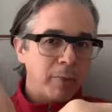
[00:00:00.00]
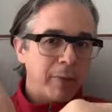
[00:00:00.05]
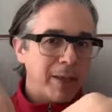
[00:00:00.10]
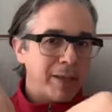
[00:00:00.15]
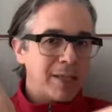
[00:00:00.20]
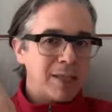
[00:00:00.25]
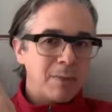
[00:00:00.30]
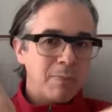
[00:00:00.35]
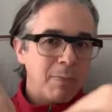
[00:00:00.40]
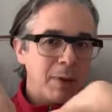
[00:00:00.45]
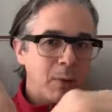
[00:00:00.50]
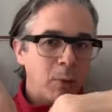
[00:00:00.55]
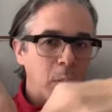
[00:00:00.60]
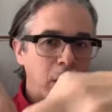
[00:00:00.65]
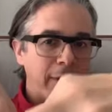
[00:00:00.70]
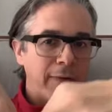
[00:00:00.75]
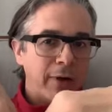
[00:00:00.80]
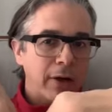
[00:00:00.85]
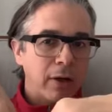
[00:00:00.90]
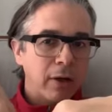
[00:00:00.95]
spit,
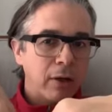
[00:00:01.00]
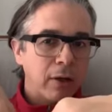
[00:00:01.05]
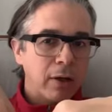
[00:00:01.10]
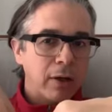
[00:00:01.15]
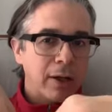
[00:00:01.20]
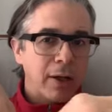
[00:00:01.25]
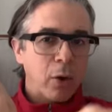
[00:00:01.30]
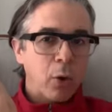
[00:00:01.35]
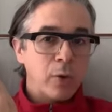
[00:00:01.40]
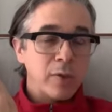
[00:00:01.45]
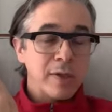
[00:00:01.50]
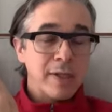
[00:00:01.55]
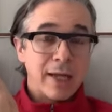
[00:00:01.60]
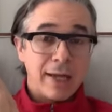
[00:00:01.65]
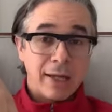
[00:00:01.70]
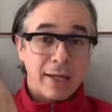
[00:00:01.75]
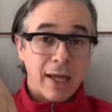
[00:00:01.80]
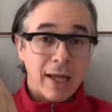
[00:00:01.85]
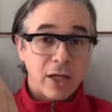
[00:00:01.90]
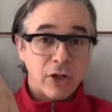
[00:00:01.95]
whatever goes in and
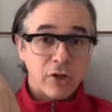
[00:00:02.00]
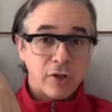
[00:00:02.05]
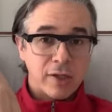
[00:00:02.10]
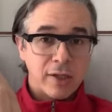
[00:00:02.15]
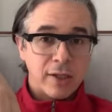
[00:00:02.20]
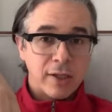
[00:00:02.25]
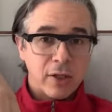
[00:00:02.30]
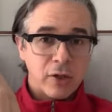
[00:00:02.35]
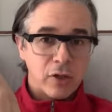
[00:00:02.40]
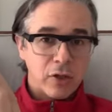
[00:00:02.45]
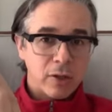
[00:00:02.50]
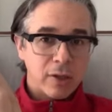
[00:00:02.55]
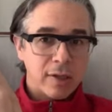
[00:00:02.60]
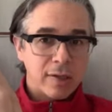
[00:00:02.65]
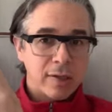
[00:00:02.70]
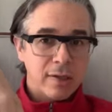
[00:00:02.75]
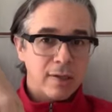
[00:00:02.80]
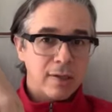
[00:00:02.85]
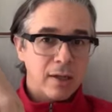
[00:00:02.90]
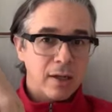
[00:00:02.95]
catches in there. So this is
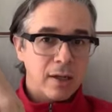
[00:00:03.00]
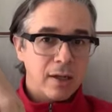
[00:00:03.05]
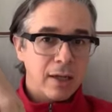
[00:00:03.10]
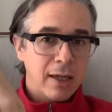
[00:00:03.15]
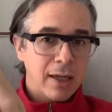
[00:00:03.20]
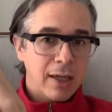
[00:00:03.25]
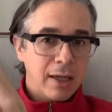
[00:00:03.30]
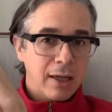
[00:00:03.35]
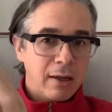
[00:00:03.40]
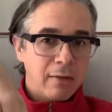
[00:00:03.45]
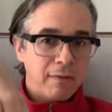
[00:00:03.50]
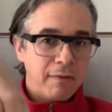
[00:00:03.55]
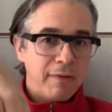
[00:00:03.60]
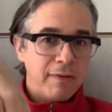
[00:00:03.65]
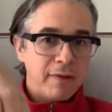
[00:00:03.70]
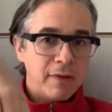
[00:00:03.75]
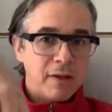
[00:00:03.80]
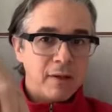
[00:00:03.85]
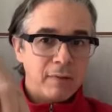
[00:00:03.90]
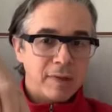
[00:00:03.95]
the,
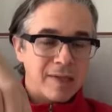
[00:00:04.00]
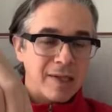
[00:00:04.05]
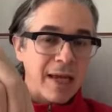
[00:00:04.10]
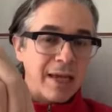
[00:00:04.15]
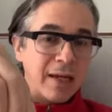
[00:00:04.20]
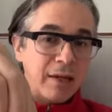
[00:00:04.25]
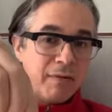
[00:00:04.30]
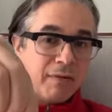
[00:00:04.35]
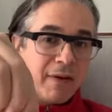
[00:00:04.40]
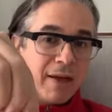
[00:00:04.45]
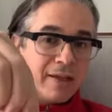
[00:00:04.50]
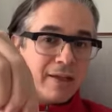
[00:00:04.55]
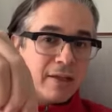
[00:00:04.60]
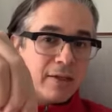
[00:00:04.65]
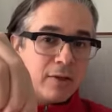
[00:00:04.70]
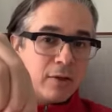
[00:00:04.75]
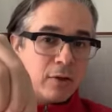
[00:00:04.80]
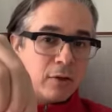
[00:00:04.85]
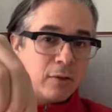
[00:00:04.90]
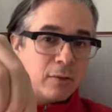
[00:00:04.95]
the side that faces
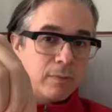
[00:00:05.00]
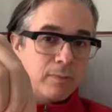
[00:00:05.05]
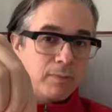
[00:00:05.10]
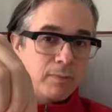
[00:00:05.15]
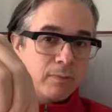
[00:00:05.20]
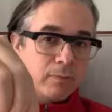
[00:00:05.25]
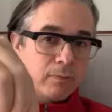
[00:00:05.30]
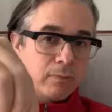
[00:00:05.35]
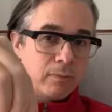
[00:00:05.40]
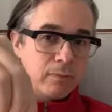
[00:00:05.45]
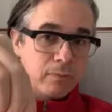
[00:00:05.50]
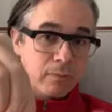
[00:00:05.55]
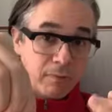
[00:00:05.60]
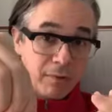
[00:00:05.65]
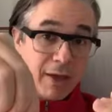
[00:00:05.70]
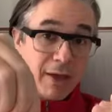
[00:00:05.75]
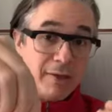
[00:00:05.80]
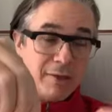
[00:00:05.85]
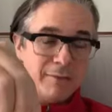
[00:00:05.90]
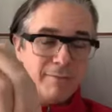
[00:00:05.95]
your
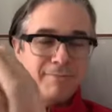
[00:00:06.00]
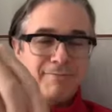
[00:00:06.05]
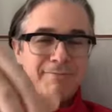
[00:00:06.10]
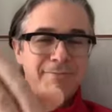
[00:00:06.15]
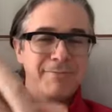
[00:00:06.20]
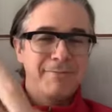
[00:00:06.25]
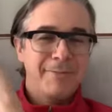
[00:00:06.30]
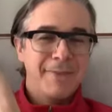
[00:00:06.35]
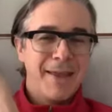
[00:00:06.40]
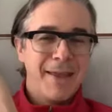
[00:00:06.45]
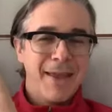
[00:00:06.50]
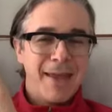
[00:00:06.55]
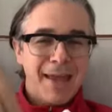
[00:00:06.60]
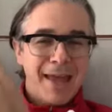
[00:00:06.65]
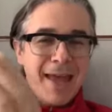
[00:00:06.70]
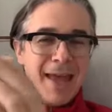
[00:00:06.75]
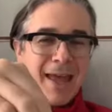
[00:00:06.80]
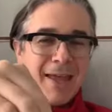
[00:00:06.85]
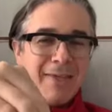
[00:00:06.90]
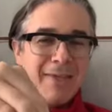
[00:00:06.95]
face,
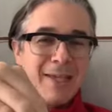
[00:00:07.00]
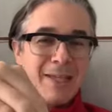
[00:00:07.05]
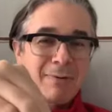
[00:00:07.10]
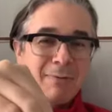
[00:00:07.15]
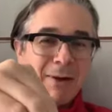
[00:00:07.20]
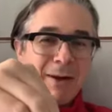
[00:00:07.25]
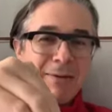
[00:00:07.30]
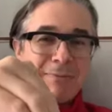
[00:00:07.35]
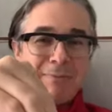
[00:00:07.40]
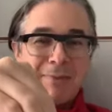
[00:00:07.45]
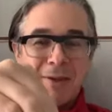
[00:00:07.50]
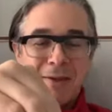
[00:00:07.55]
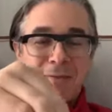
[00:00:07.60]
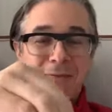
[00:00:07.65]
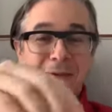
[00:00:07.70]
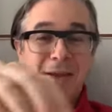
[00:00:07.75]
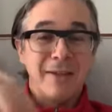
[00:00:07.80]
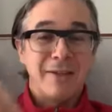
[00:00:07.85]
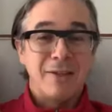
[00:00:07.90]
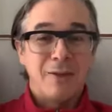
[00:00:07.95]
and this one
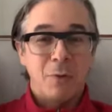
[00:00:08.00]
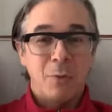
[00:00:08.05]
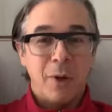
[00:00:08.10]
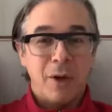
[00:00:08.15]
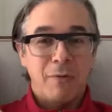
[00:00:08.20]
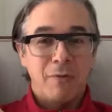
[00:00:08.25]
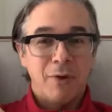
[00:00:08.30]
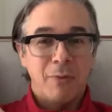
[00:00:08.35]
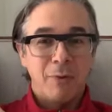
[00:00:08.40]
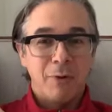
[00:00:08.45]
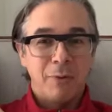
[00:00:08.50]
faces away from you.